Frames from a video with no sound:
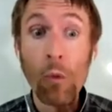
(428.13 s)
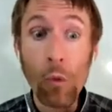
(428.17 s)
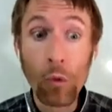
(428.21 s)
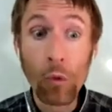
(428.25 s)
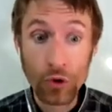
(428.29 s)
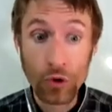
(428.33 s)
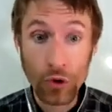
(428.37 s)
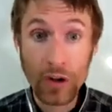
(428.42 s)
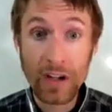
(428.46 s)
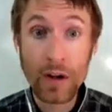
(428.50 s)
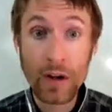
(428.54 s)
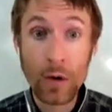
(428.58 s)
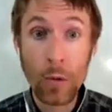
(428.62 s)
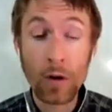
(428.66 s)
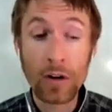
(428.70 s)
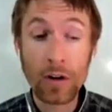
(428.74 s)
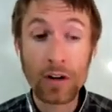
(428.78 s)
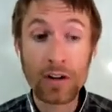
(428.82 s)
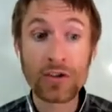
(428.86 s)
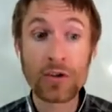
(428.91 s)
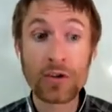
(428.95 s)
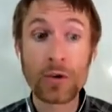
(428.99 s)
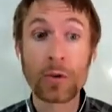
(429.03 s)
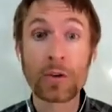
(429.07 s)
drinking water
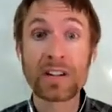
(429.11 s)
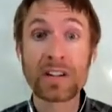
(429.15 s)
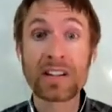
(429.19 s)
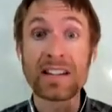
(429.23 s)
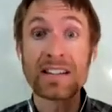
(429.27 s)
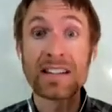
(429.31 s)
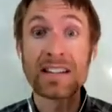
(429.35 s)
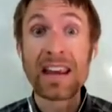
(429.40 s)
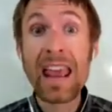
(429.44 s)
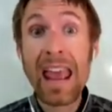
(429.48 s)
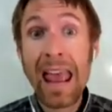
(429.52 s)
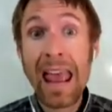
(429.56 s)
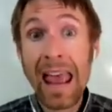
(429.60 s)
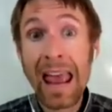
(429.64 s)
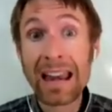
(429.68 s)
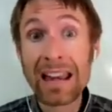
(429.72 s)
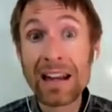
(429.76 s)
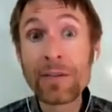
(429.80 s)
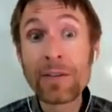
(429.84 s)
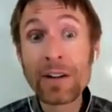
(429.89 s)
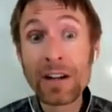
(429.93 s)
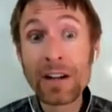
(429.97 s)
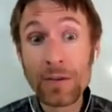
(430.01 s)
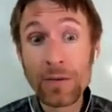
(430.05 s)
sources and
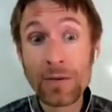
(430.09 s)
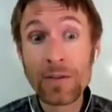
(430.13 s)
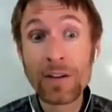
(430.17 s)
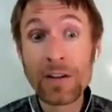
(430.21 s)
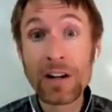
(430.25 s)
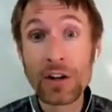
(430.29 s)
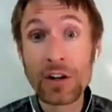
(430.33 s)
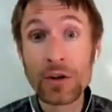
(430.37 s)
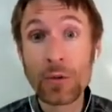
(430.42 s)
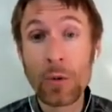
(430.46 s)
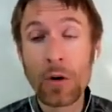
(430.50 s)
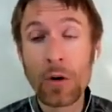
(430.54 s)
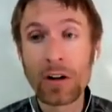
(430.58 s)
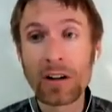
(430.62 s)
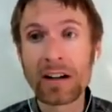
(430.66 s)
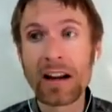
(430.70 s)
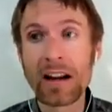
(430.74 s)
even in finished water.